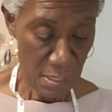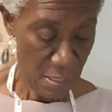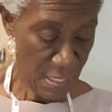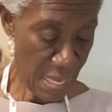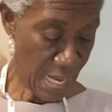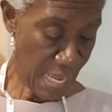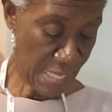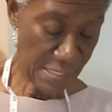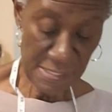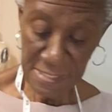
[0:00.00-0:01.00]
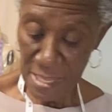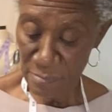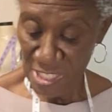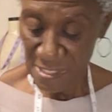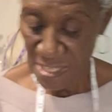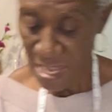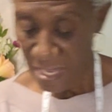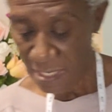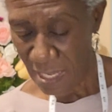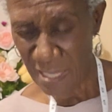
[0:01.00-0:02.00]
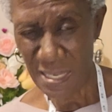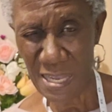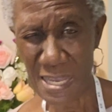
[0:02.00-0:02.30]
that had the same design, like